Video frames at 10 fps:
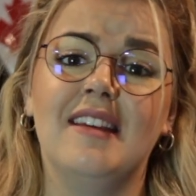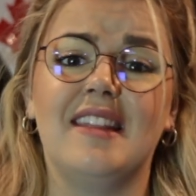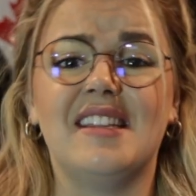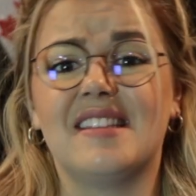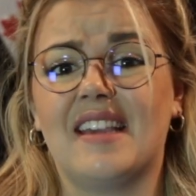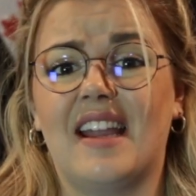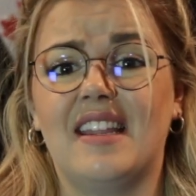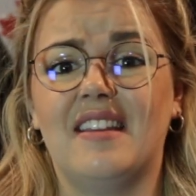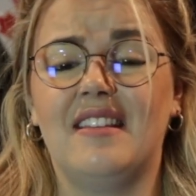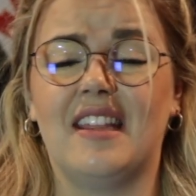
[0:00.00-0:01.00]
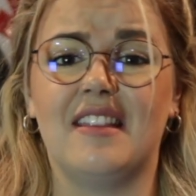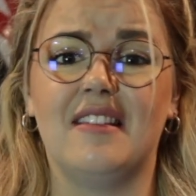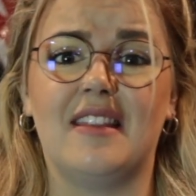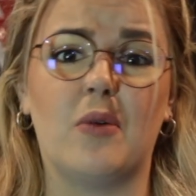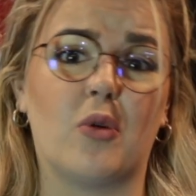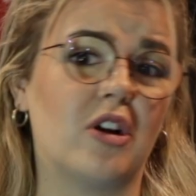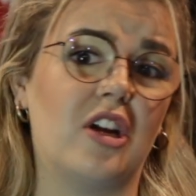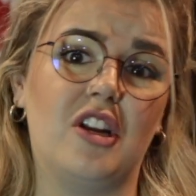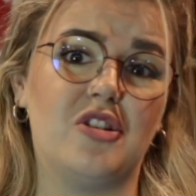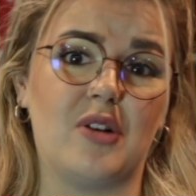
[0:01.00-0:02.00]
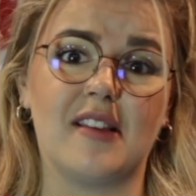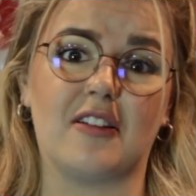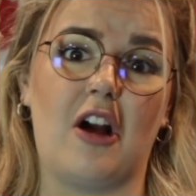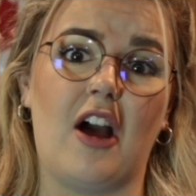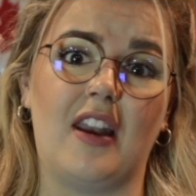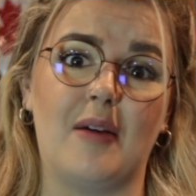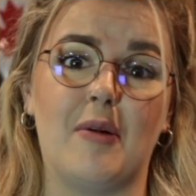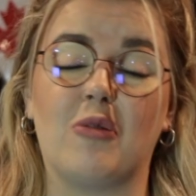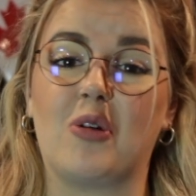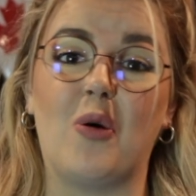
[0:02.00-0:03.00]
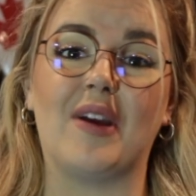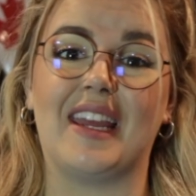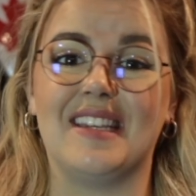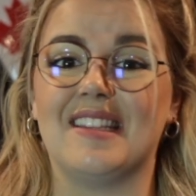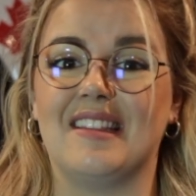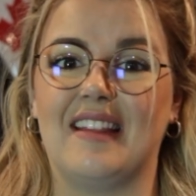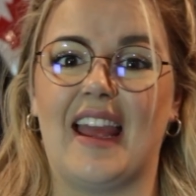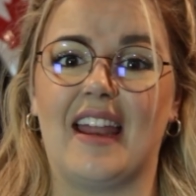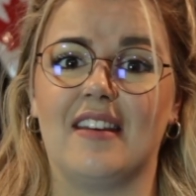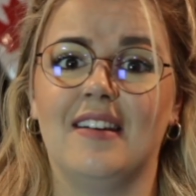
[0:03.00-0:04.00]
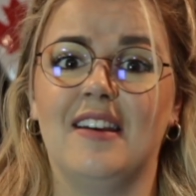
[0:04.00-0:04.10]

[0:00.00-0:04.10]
they decided that they weren't going to trust God about going into the land.